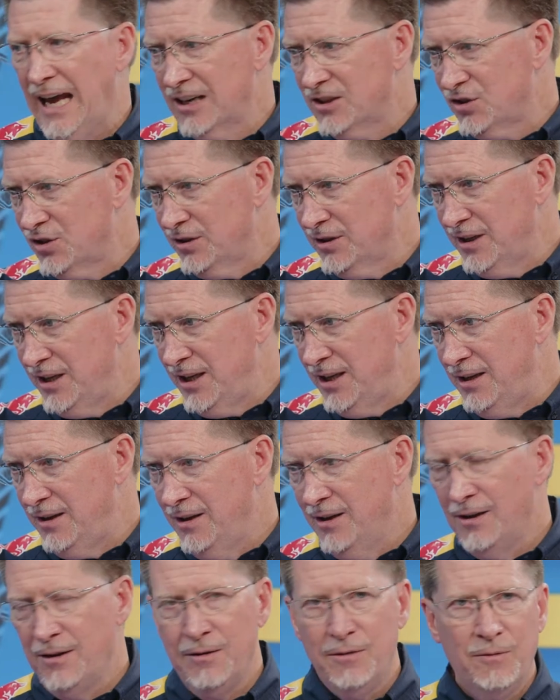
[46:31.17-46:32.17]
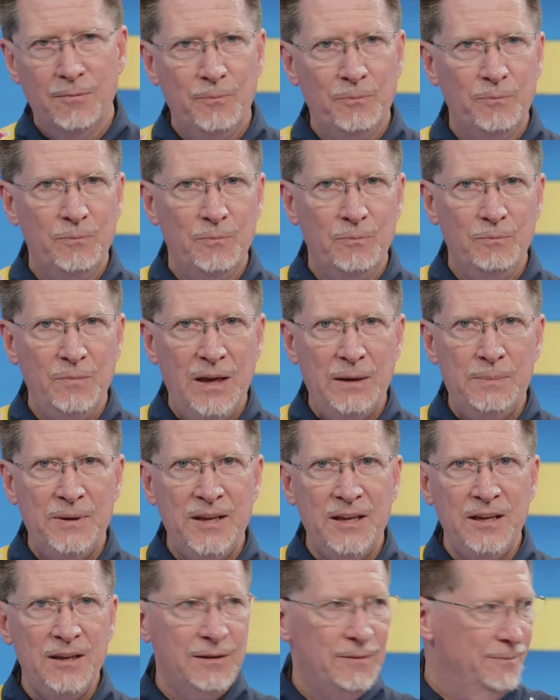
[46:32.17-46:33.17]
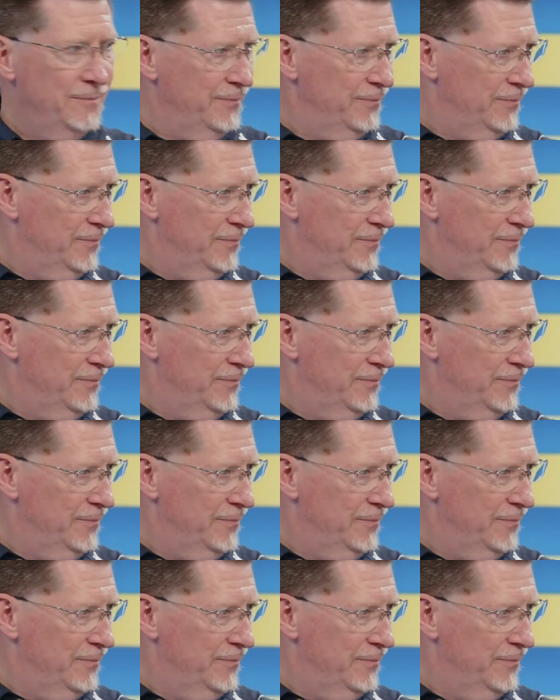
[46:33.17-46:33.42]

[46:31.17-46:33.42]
actually maybe